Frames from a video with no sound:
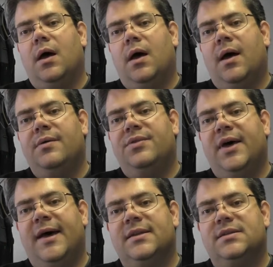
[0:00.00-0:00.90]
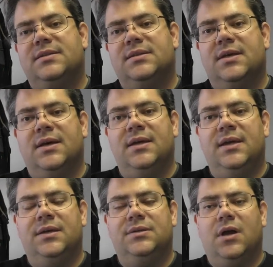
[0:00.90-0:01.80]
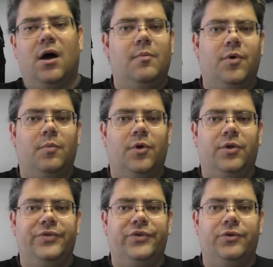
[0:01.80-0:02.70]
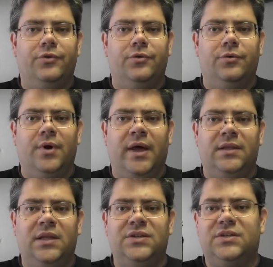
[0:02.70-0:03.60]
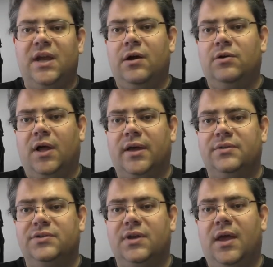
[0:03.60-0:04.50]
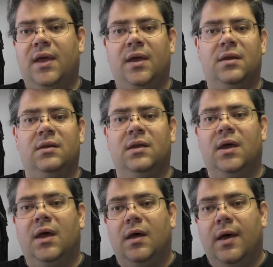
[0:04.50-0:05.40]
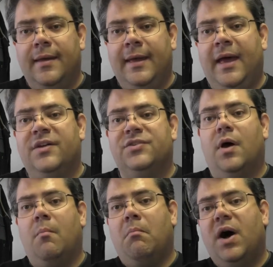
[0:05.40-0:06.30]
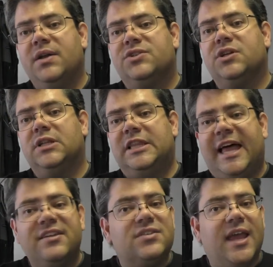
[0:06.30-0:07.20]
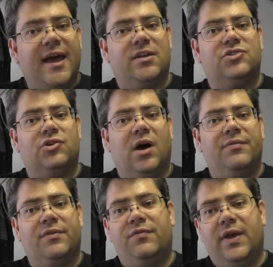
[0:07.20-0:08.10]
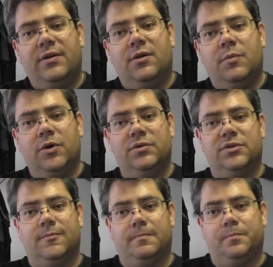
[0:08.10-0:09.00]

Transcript: uh, that uh, is comparable to at least airlines and uh, has much less catastrophic failure modes.